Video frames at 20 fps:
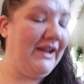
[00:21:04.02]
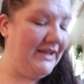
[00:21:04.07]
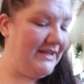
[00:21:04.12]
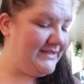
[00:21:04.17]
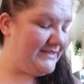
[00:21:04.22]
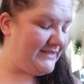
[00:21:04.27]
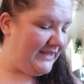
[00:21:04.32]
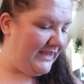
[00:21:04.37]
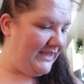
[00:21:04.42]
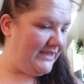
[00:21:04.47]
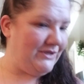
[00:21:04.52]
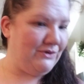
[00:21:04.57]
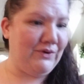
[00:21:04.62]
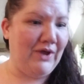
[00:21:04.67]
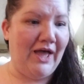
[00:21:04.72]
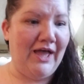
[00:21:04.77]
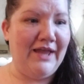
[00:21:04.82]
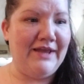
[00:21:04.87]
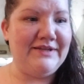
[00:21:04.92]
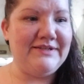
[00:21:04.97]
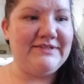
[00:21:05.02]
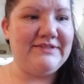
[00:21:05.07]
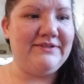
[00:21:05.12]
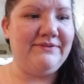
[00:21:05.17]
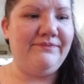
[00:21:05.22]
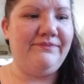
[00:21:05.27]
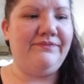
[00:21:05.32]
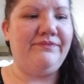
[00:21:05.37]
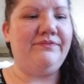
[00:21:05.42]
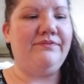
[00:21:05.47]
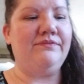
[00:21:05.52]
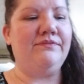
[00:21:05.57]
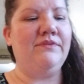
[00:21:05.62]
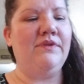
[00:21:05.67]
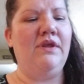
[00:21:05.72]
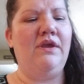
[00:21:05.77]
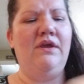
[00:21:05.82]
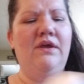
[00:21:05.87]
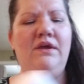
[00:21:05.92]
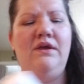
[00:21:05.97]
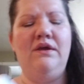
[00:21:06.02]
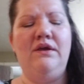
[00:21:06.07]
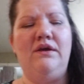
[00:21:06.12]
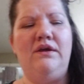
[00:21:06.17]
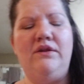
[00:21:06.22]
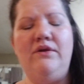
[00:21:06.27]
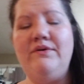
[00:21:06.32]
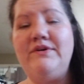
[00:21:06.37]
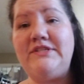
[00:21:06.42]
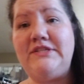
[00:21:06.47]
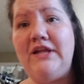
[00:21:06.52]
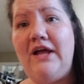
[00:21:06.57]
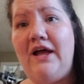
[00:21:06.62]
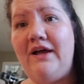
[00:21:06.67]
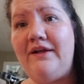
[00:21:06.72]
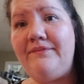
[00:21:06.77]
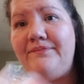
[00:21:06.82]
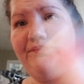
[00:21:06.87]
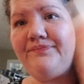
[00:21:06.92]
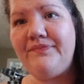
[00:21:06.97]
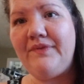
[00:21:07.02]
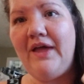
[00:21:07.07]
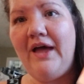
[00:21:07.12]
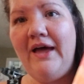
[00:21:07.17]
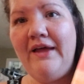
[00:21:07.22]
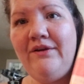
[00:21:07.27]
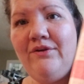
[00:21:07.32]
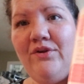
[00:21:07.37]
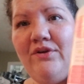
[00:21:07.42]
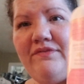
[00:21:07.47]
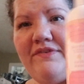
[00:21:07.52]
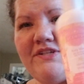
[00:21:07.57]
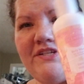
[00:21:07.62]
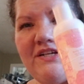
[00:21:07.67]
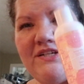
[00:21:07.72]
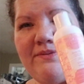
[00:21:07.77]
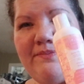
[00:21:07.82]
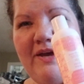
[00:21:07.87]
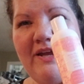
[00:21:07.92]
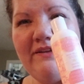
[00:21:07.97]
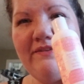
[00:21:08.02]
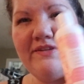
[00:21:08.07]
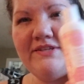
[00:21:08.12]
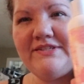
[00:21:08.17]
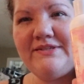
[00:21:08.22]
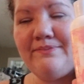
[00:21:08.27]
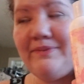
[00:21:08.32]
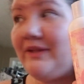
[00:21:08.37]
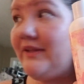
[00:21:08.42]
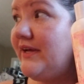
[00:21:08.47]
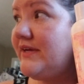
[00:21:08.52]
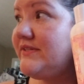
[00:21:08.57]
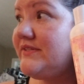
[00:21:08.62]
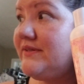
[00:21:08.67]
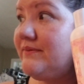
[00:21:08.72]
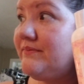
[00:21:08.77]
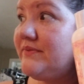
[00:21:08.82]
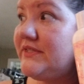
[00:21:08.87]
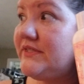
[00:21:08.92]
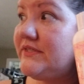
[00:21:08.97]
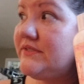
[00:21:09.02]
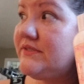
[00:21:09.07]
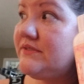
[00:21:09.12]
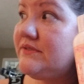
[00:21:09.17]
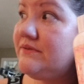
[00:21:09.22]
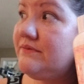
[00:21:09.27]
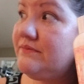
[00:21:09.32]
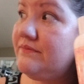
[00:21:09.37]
is it, you guys. No, it's not. I don't know if I talked about this in my last Empties.